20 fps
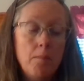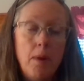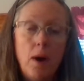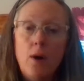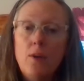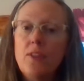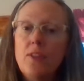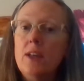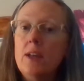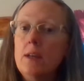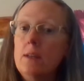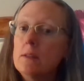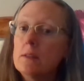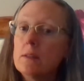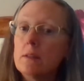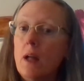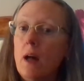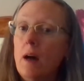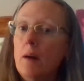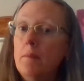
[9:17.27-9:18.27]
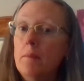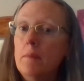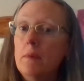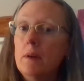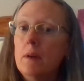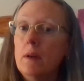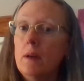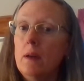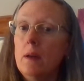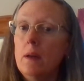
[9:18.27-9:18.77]
both Islam
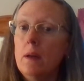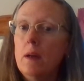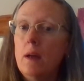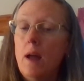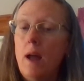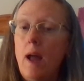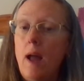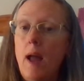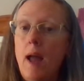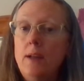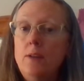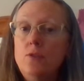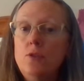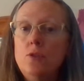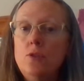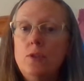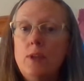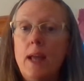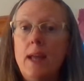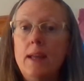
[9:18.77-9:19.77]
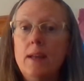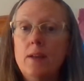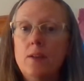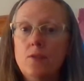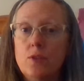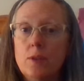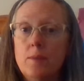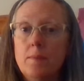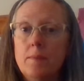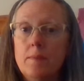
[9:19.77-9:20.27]
and
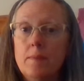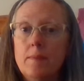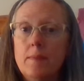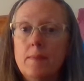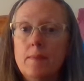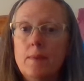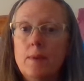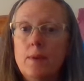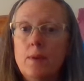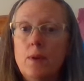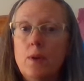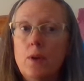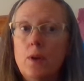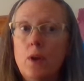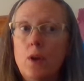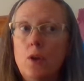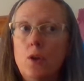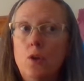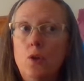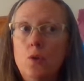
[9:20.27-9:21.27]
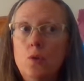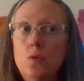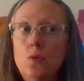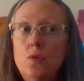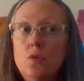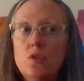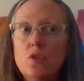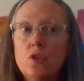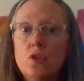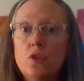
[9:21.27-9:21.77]
Judaism
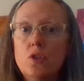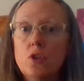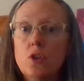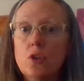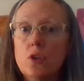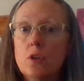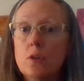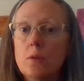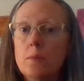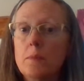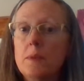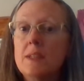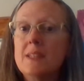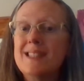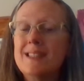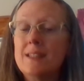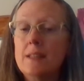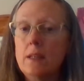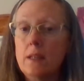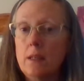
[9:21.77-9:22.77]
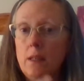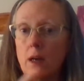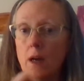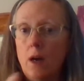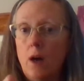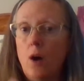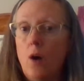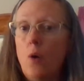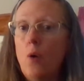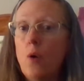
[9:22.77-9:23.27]
use the term
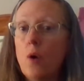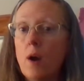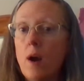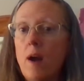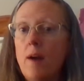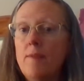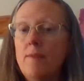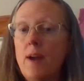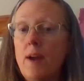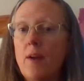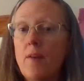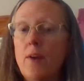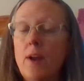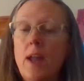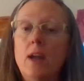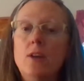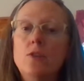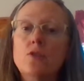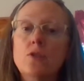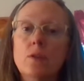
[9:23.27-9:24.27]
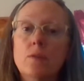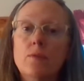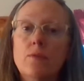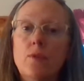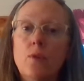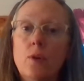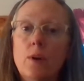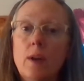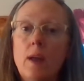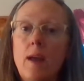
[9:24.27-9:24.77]
Sila, or a variation
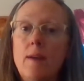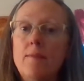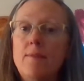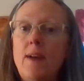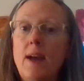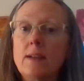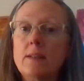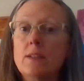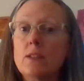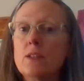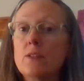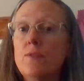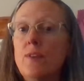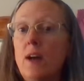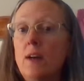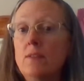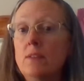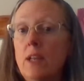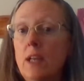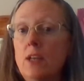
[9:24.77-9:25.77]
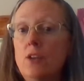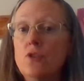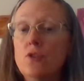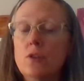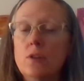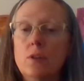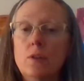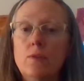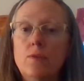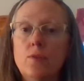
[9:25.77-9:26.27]
for it. In fact, it's
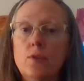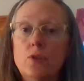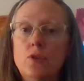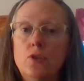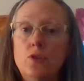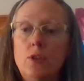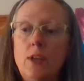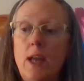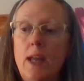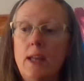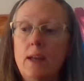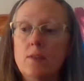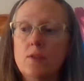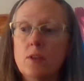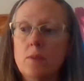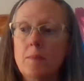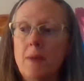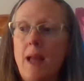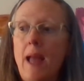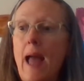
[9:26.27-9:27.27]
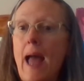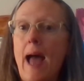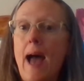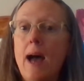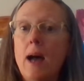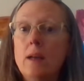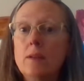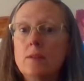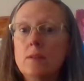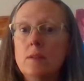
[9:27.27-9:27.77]
foundational for Judaism,
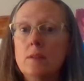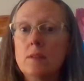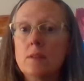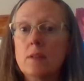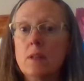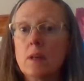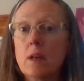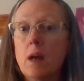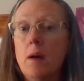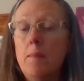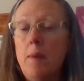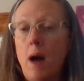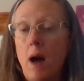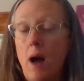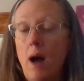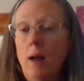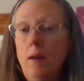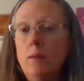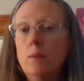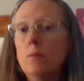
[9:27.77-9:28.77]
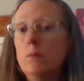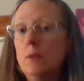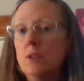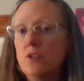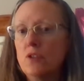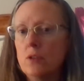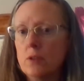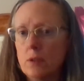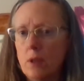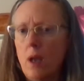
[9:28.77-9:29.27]
as is the Kaaba,
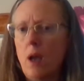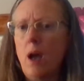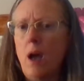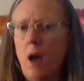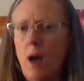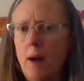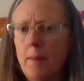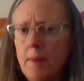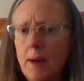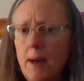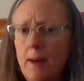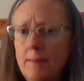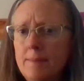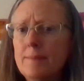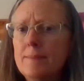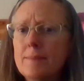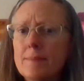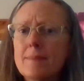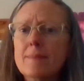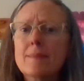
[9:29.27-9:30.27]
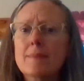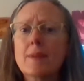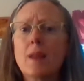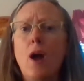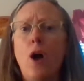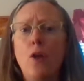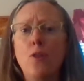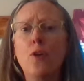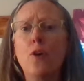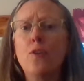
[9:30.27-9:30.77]
which is Haba,
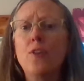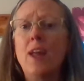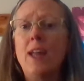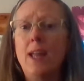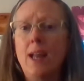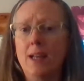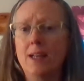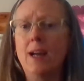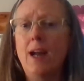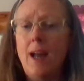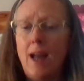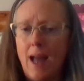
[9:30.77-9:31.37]
although they